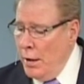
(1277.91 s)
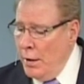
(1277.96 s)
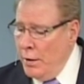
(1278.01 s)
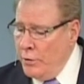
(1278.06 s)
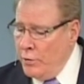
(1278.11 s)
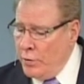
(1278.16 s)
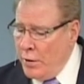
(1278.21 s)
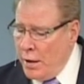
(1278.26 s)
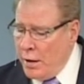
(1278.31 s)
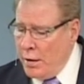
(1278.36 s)

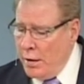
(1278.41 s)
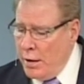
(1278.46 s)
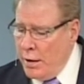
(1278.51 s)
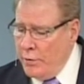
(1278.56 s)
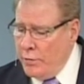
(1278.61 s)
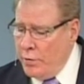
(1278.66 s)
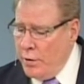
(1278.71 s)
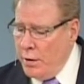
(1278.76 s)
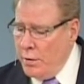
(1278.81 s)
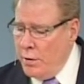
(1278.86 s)
Second, I
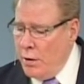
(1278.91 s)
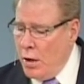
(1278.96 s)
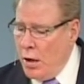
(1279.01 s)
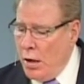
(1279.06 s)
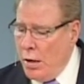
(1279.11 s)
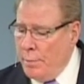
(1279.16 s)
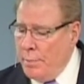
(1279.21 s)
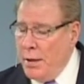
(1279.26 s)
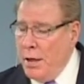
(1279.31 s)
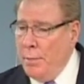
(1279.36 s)
said that
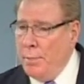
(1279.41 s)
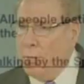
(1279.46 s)
all people